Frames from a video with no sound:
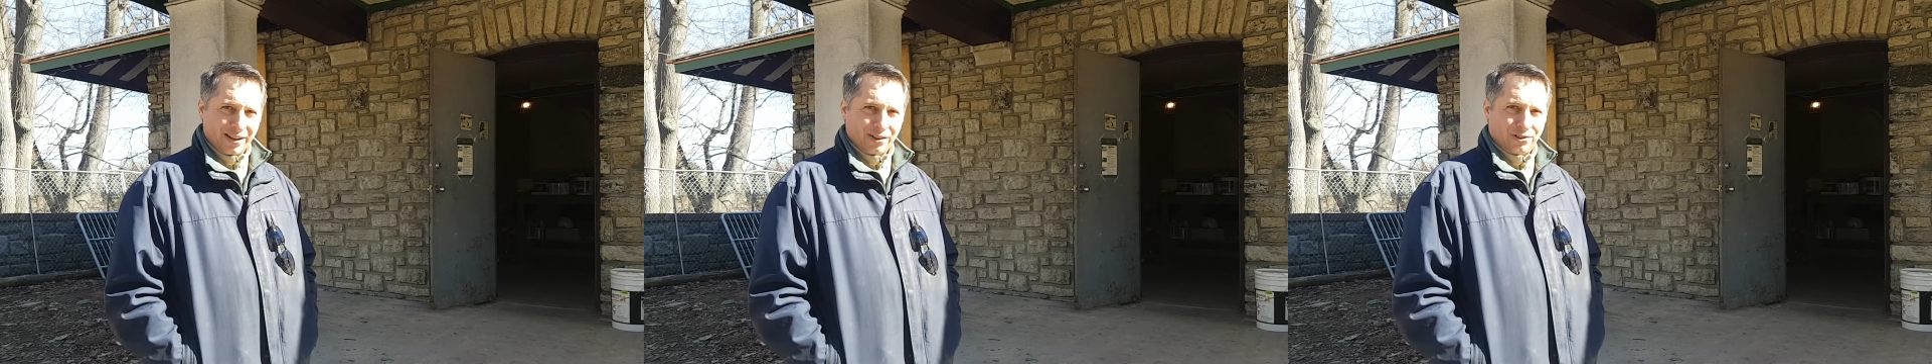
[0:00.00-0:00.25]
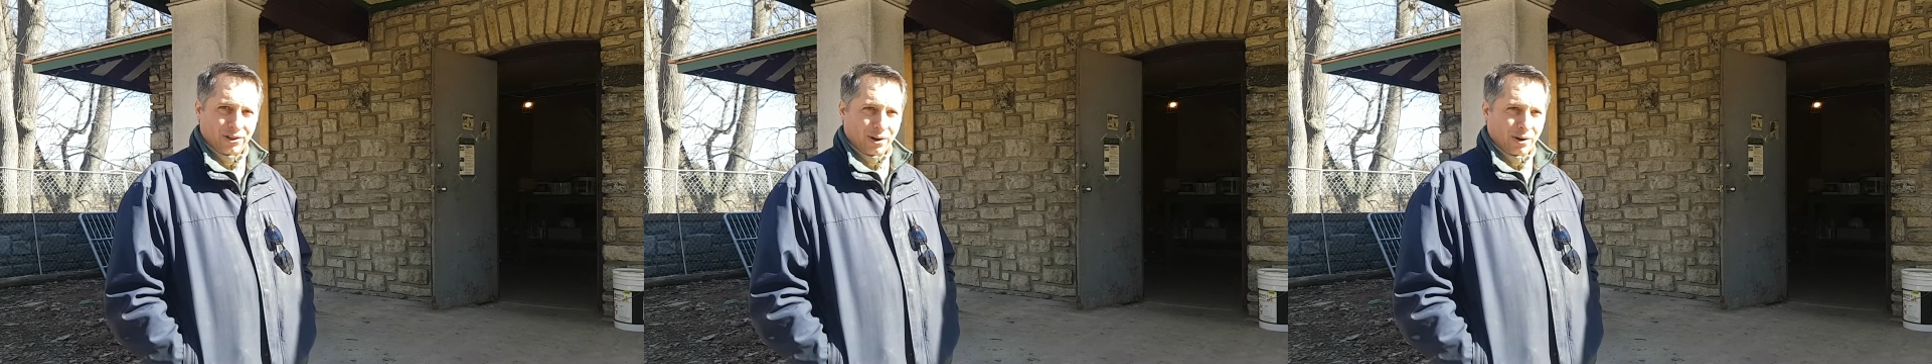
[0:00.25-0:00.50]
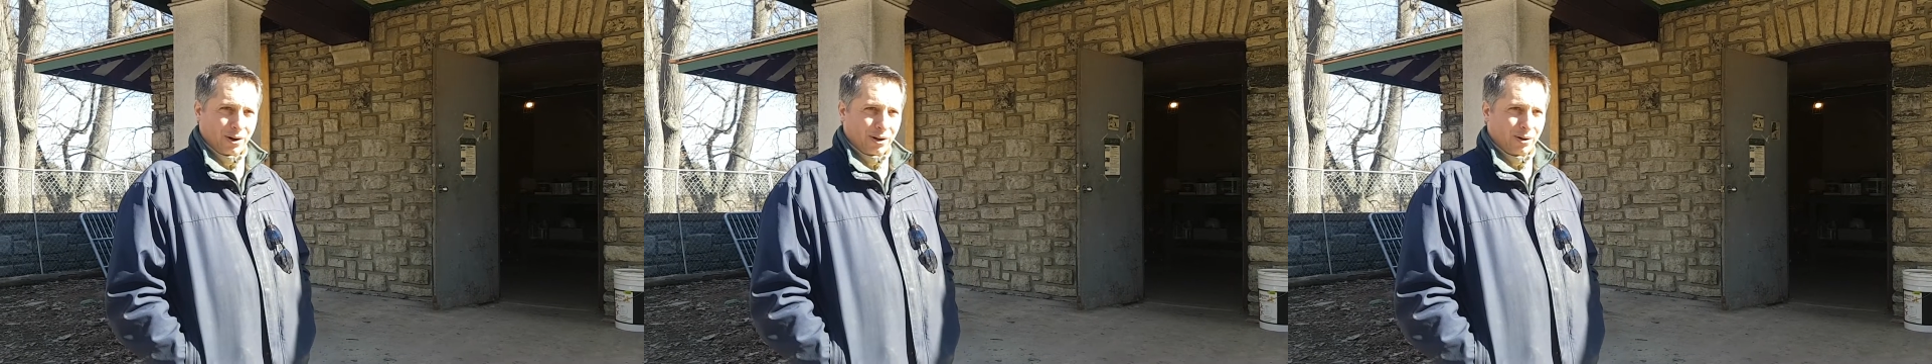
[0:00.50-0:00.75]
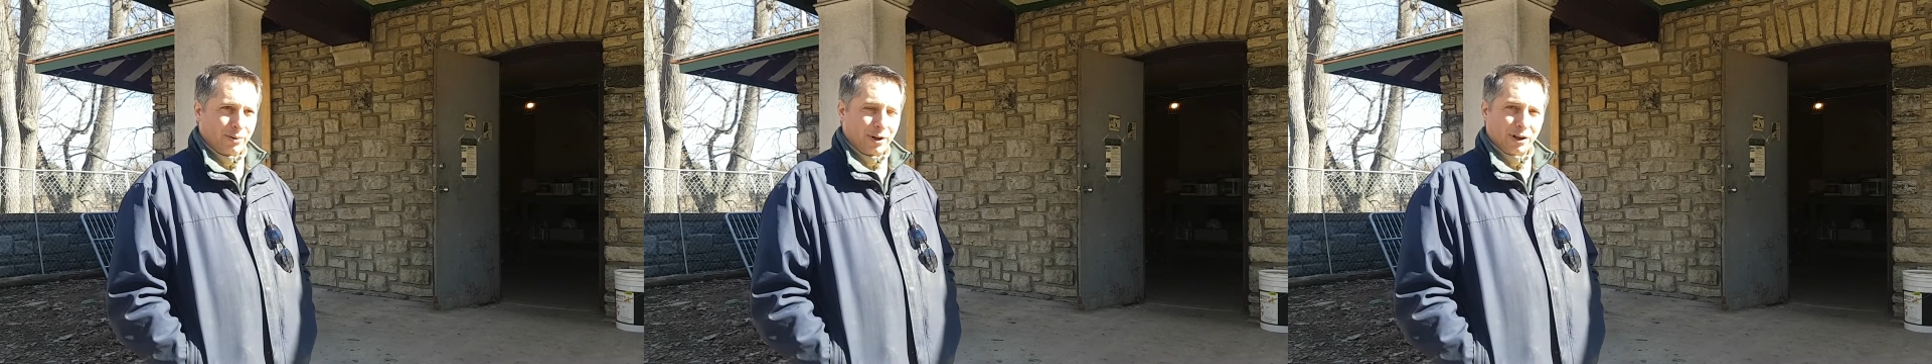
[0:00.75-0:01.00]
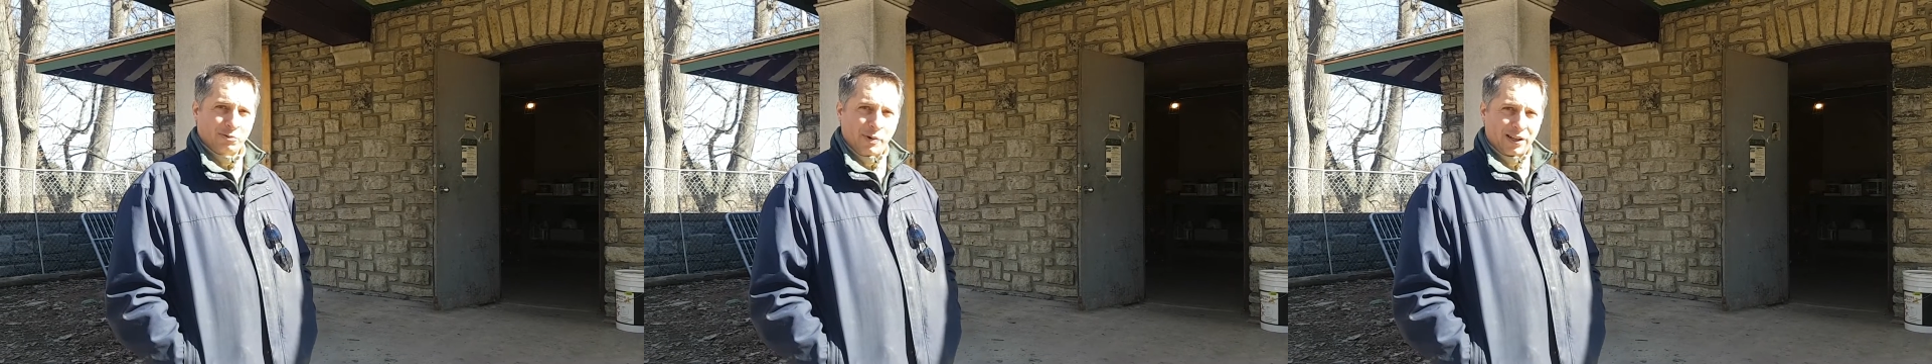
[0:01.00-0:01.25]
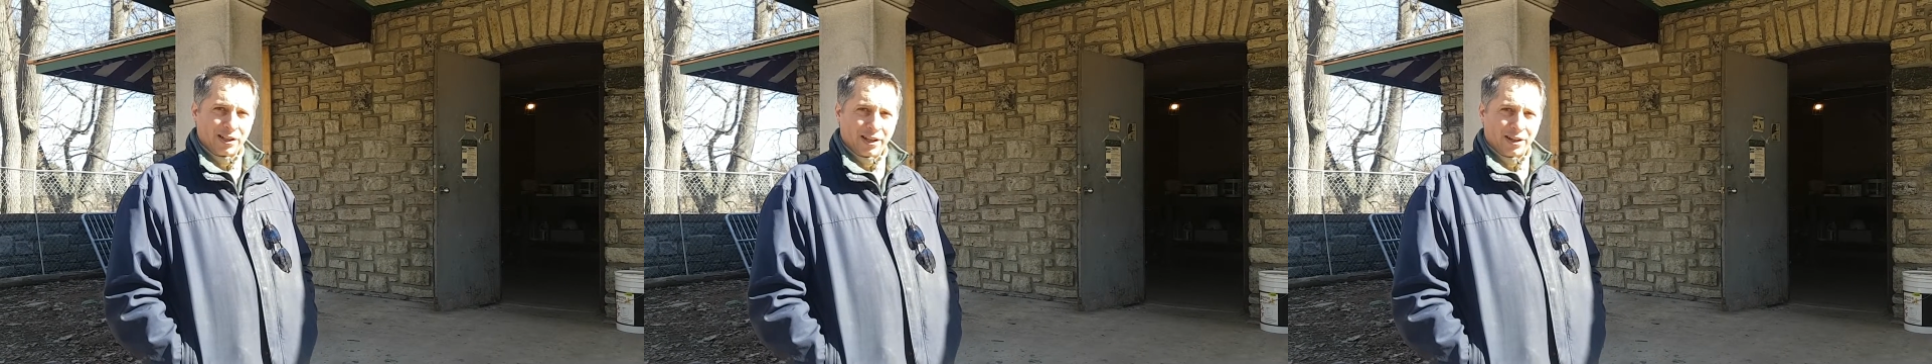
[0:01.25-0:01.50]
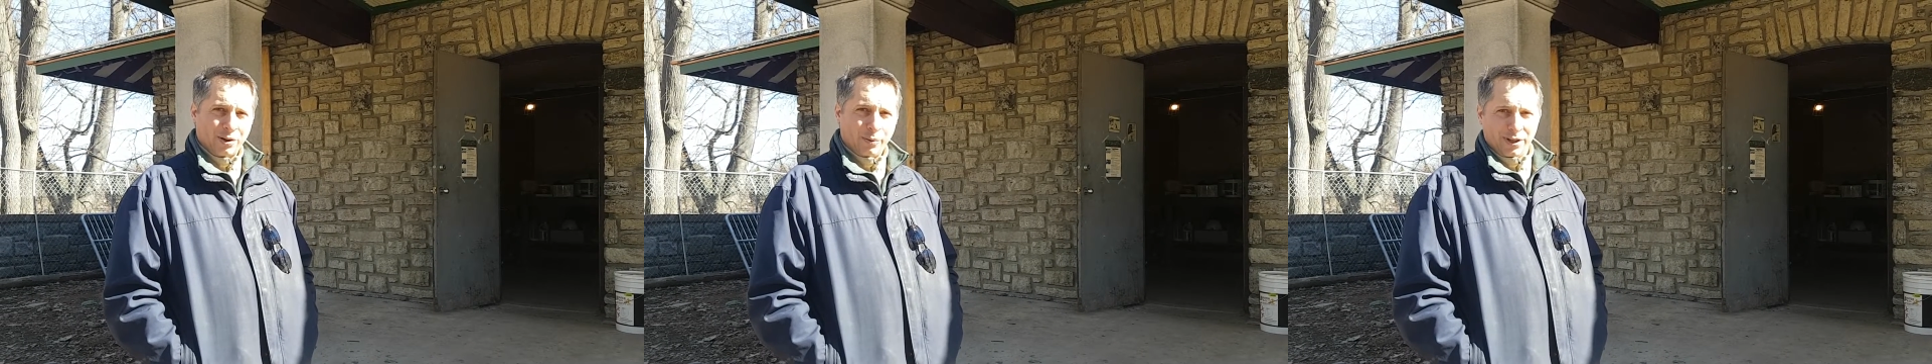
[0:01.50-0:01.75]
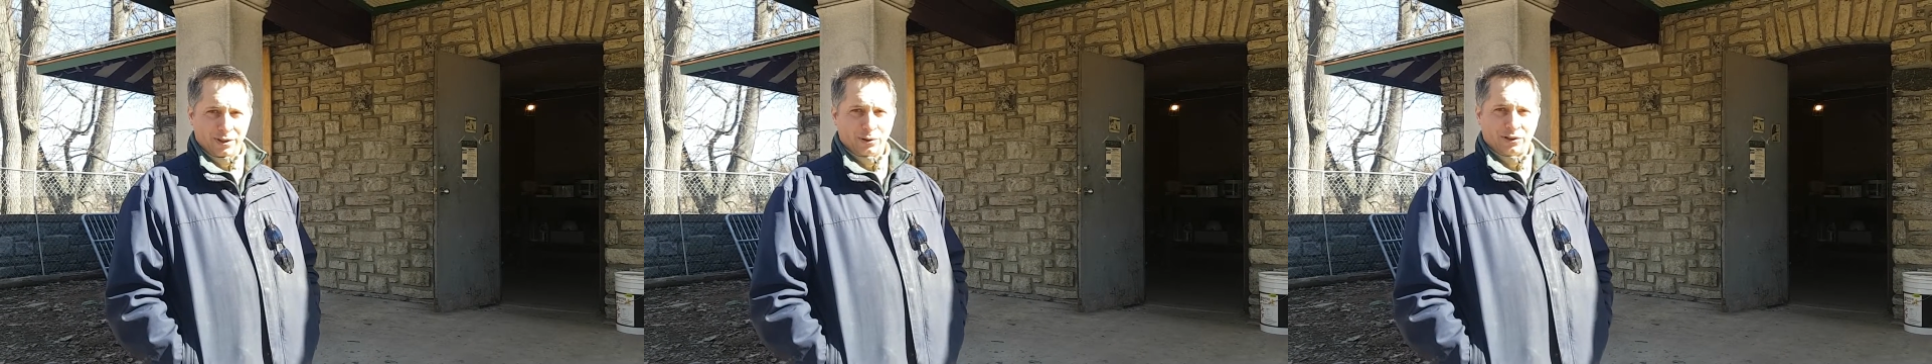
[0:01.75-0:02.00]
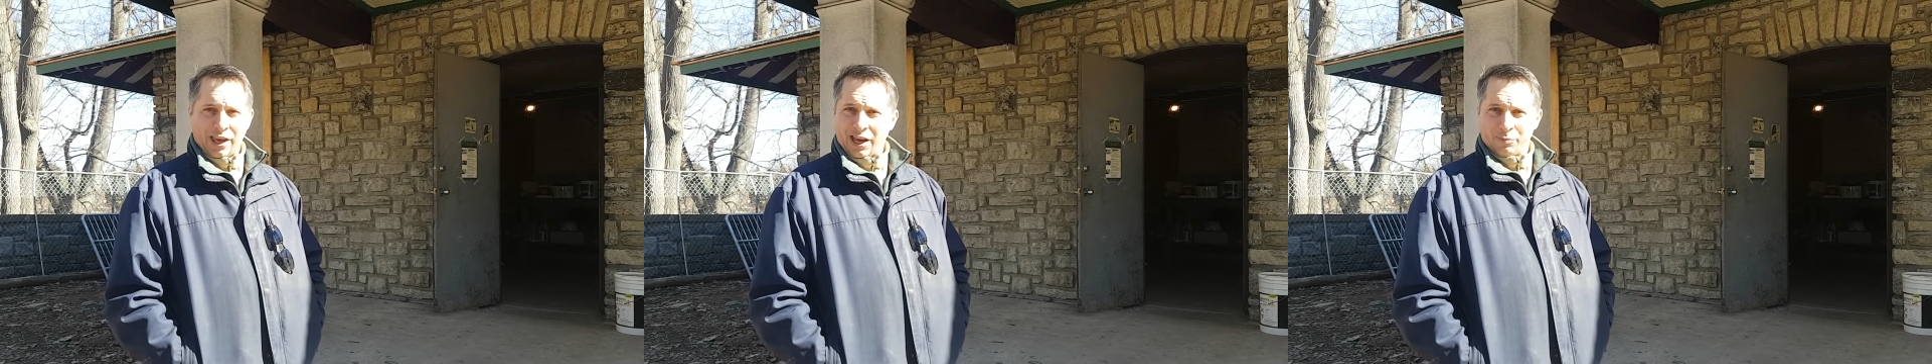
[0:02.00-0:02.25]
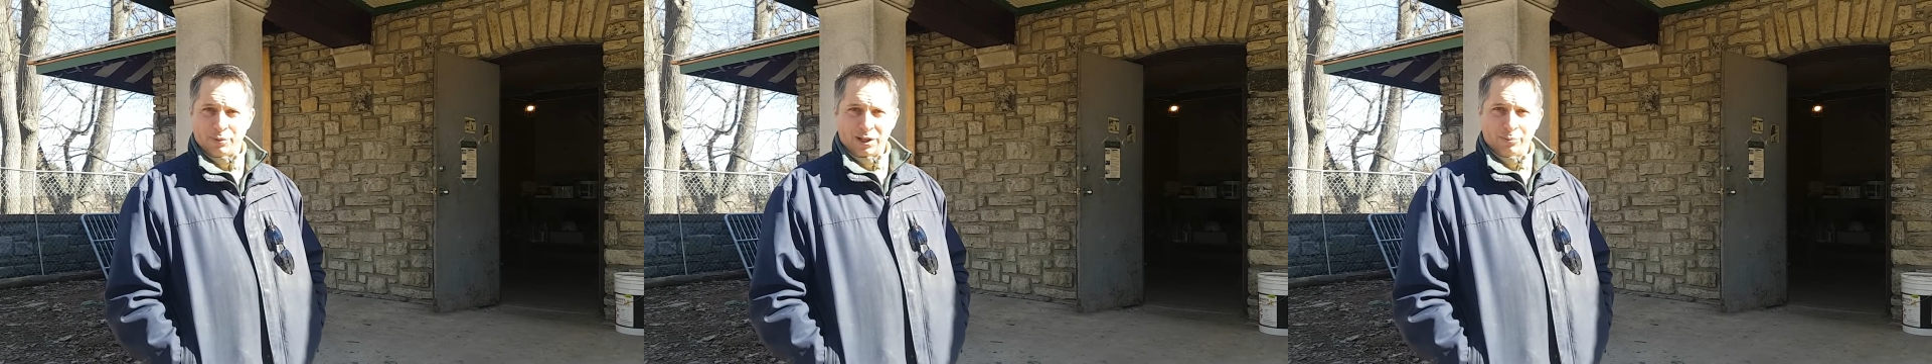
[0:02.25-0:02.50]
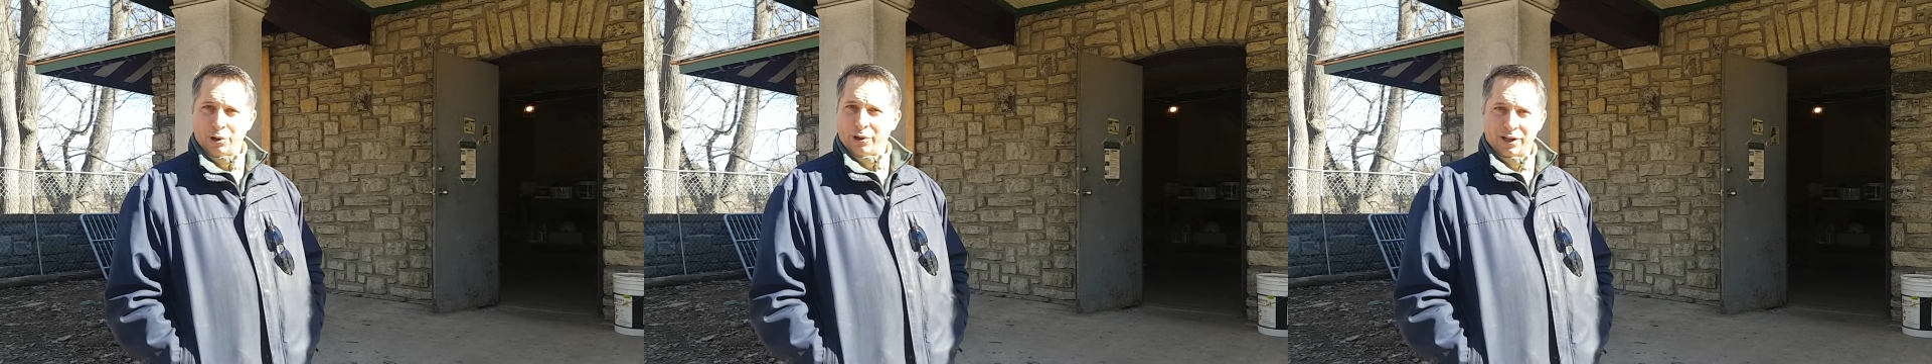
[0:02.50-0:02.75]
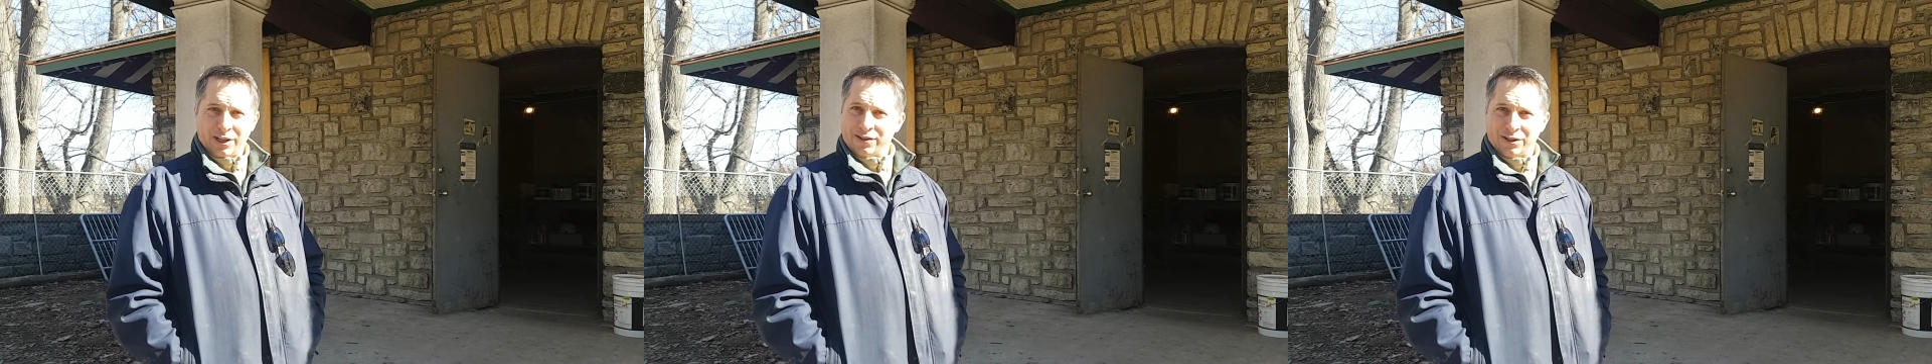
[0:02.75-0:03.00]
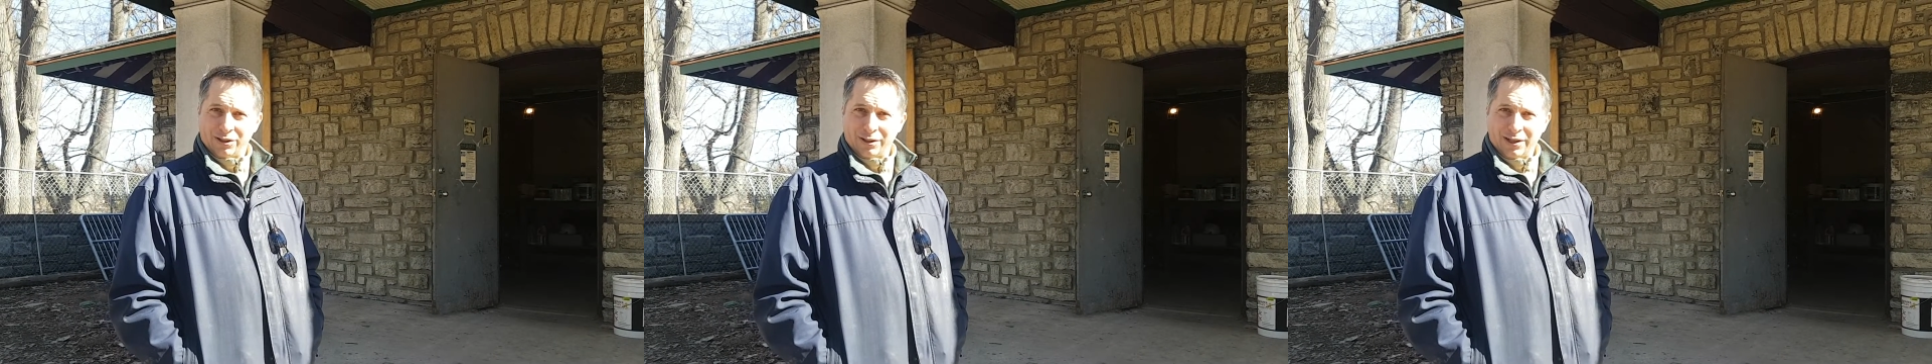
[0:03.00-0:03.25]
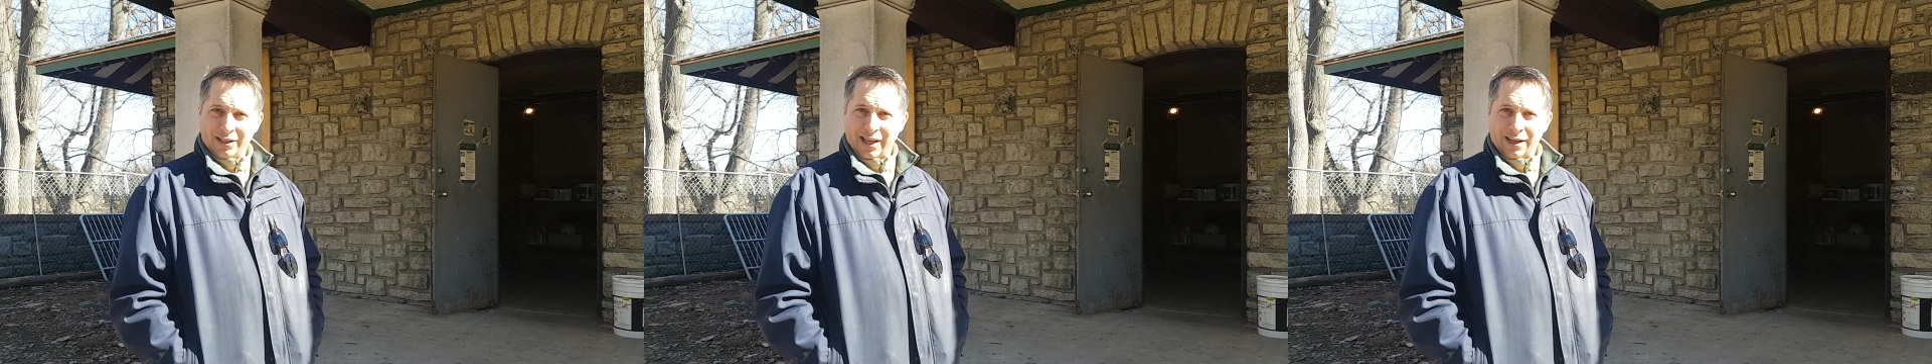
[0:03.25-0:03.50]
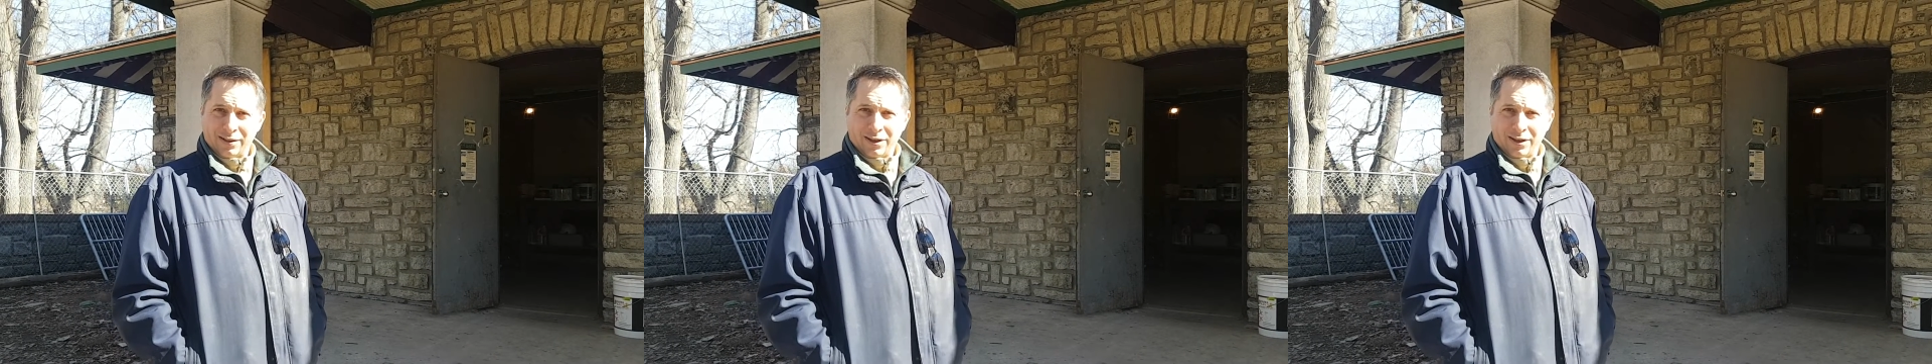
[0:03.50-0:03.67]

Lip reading: So we're expecting that the windows can't be broken into and that